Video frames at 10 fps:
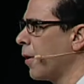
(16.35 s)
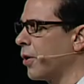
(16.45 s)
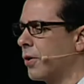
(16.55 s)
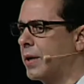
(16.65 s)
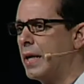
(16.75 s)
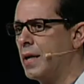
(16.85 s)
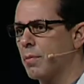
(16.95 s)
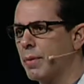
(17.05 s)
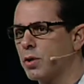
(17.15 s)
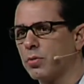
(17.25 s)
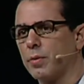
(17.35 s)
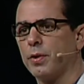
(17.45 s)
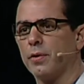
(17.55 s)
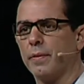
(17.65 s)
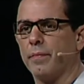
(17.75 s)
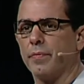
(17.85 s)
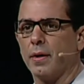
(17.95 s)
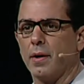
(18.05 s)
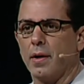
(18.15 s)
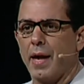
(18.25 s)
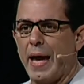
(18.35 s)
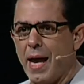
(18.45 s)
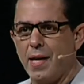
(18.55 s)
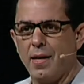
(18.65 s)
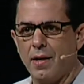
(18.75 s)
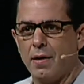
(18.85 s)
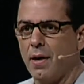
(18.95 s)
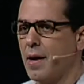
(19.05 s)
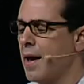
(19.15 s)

hurting and miserable, hating,